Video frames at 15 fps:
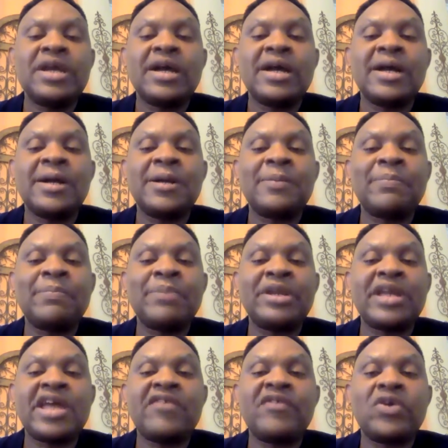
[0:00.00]

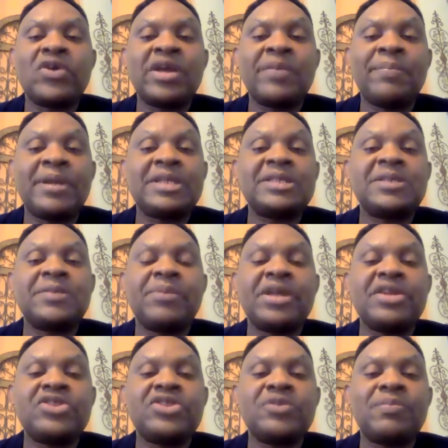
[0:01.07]
but every other
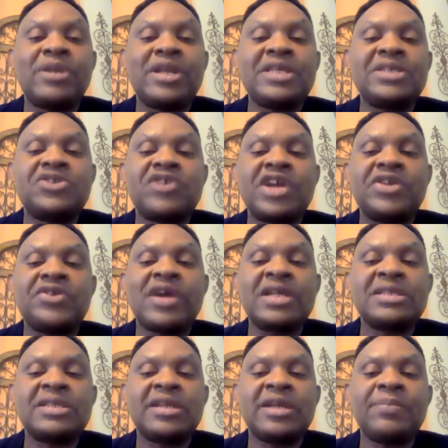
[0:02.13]
participant should please try to
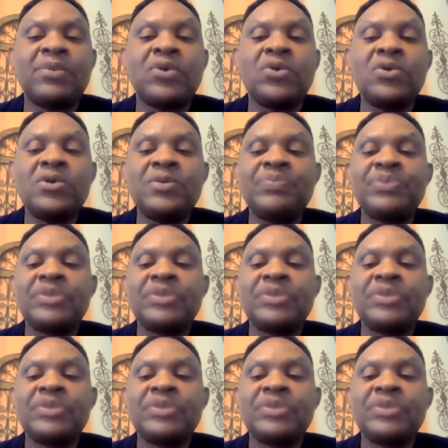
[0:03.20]
answer that poll.